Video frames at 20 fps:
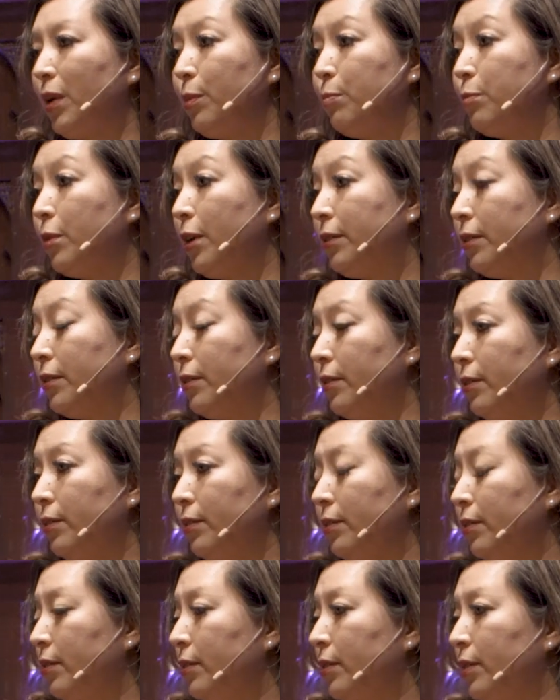my brother,
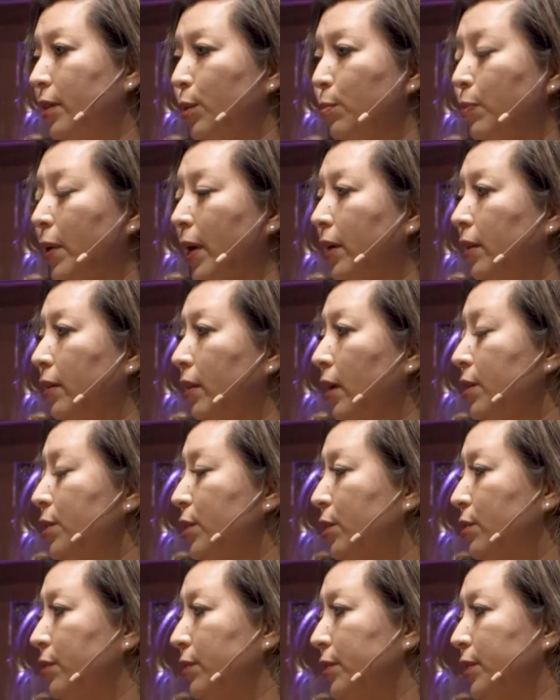their
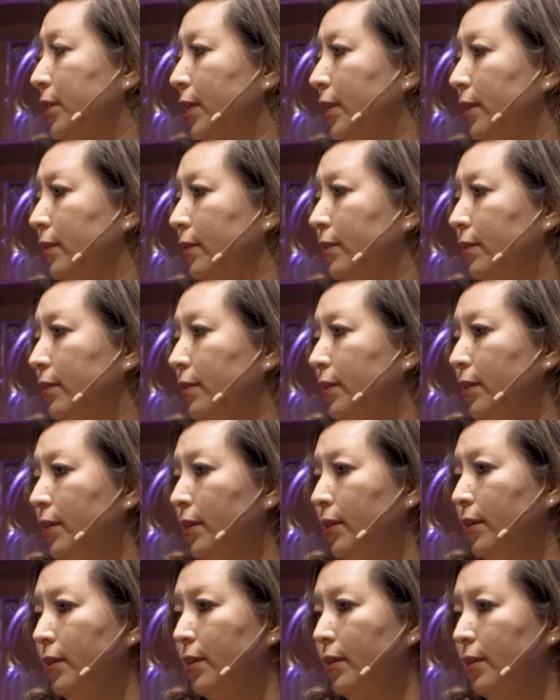biological son,
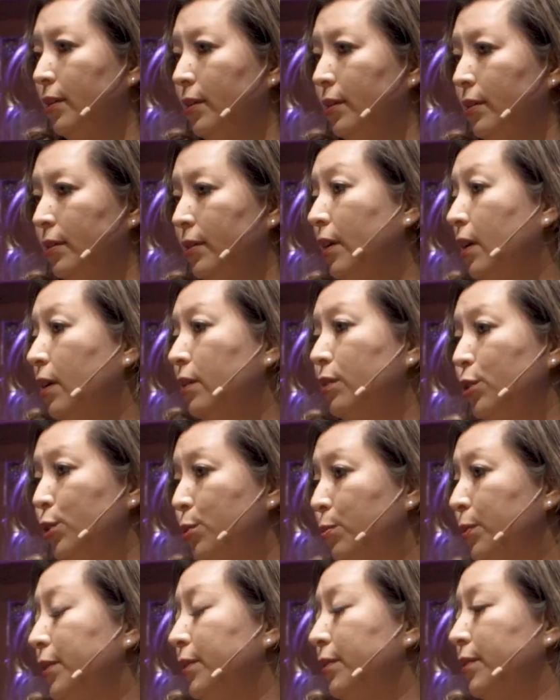the
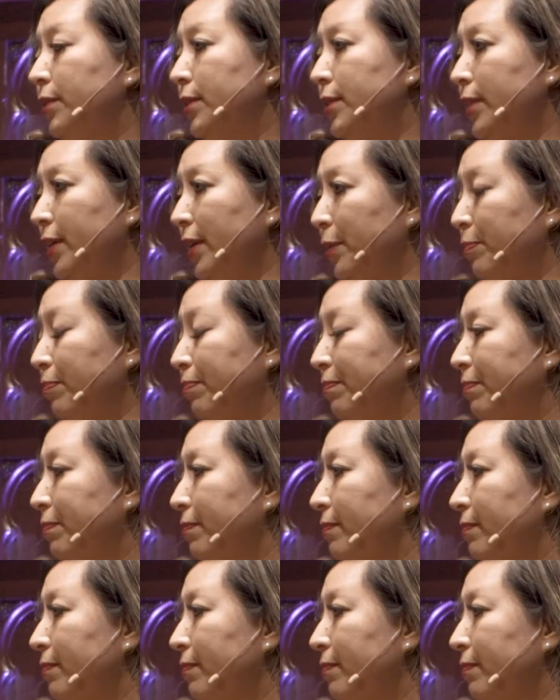others would do the same.